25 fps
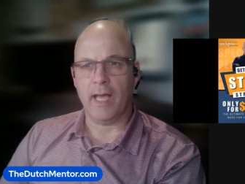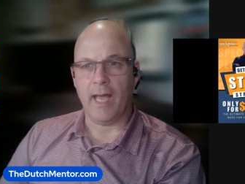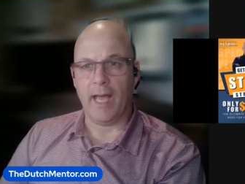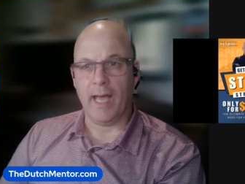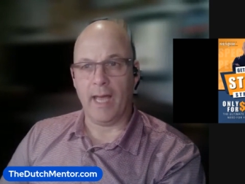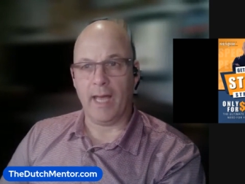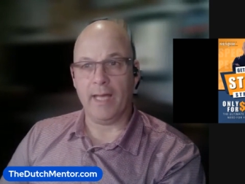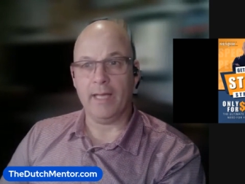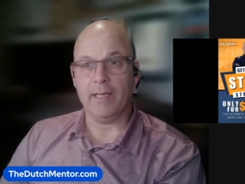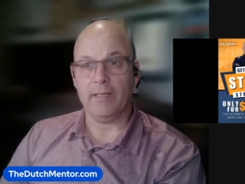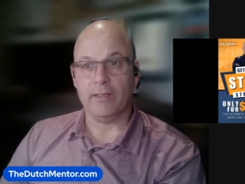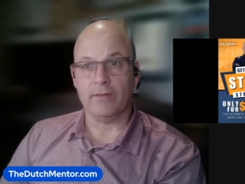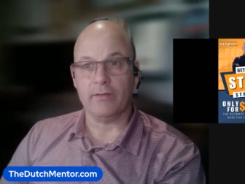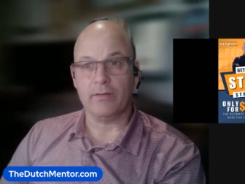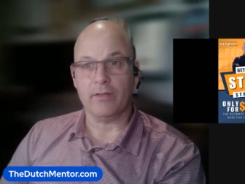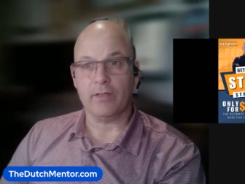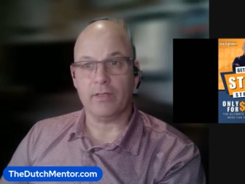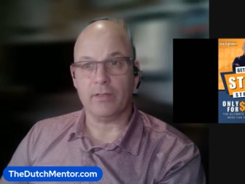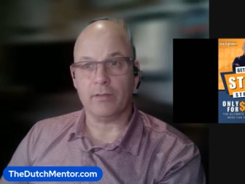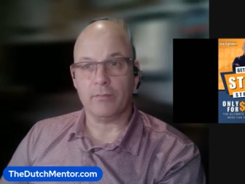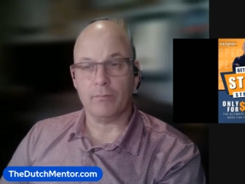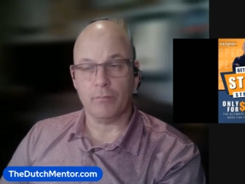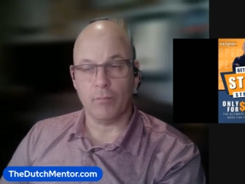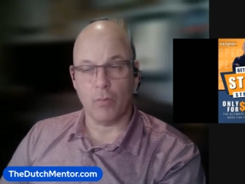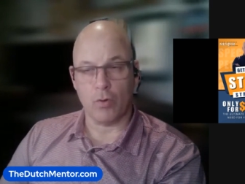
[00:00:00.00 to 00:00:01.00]
and
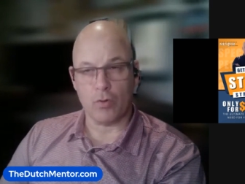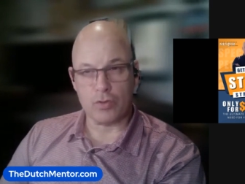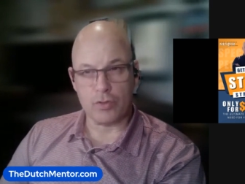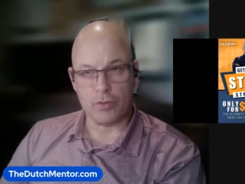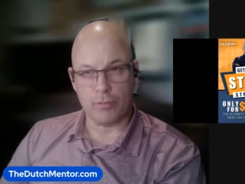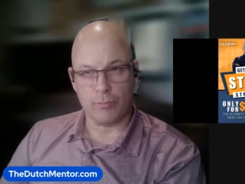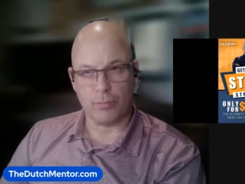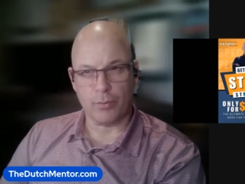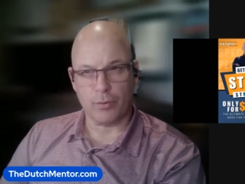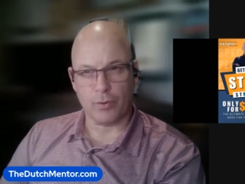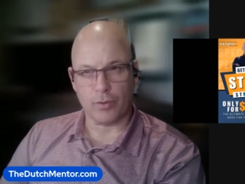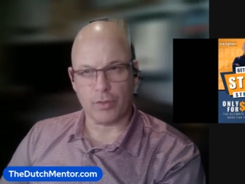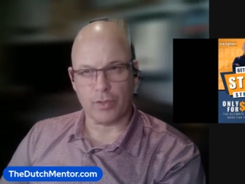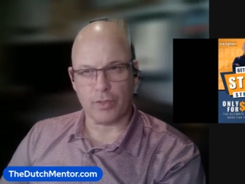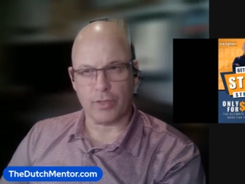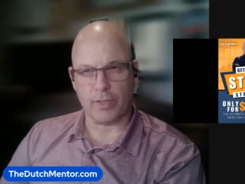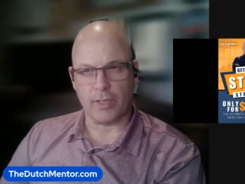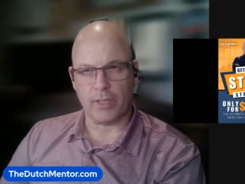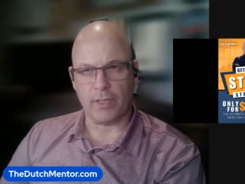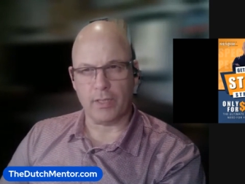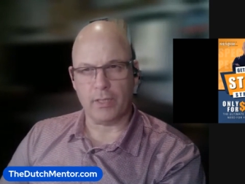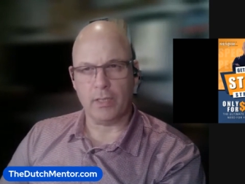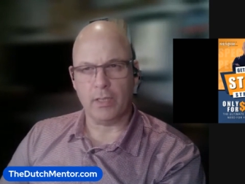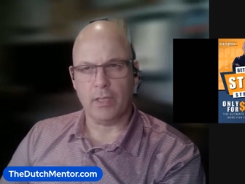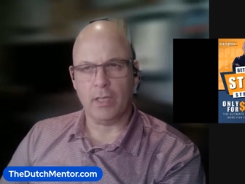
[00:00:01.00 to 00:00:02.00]
most
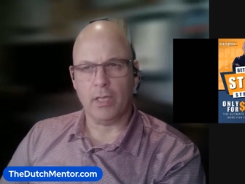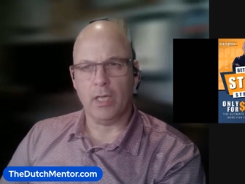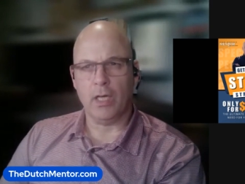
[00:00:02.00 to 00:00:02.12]
importantly,